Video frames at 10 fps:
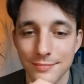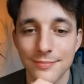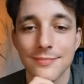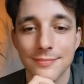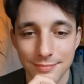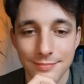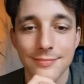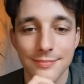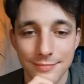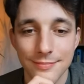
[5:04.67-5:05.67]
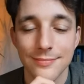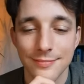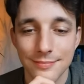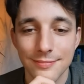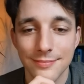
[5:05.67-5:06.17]
uh, I
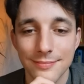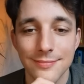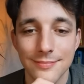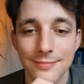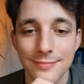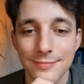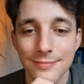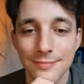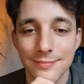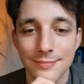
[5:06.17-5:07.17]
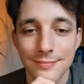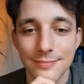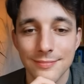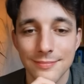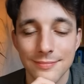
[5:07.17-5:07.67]
I use uh,
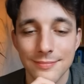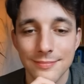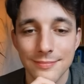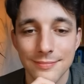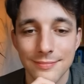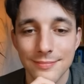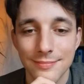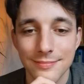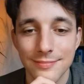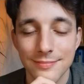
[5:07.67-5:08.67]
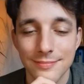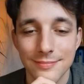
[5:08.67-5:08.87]
uh um